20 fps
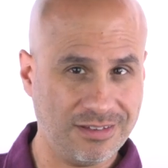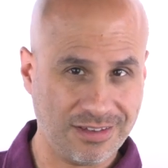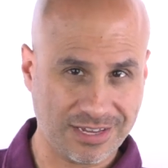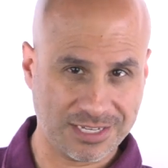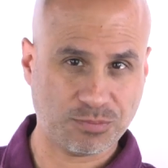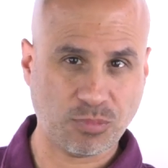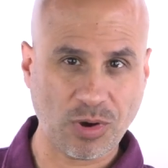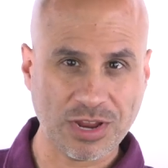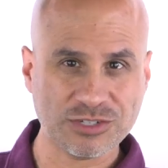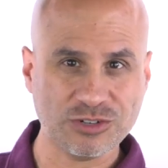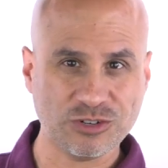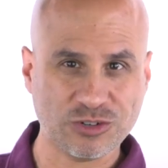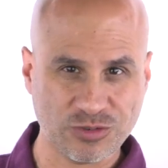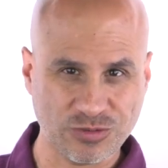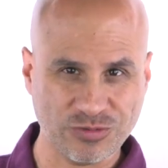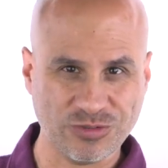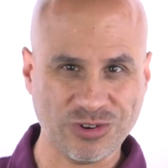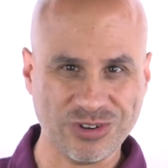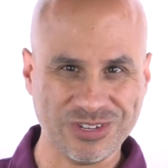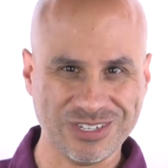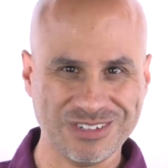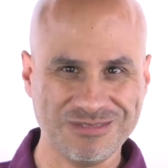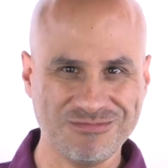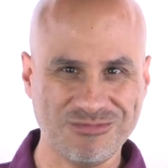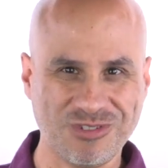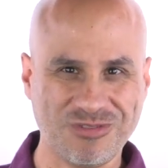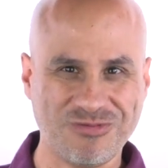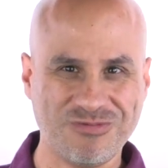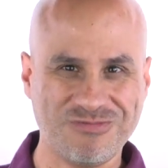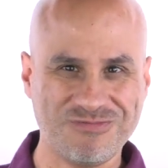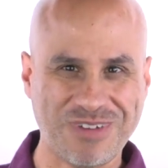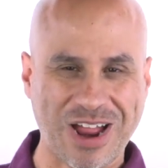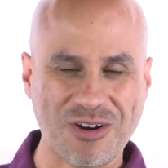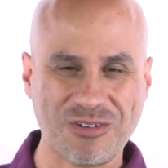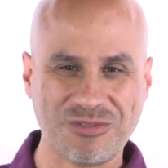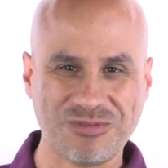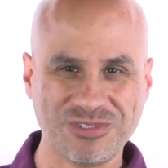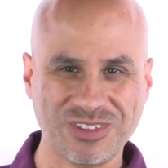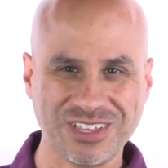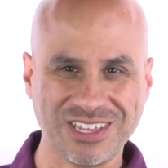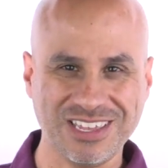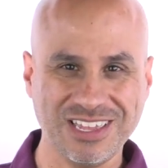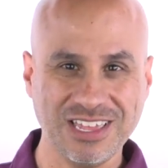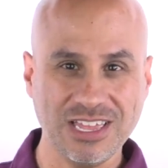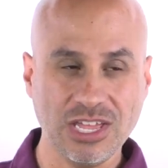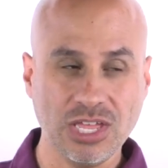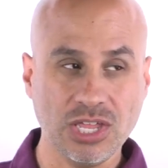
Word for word: Express your true voice more powerfully.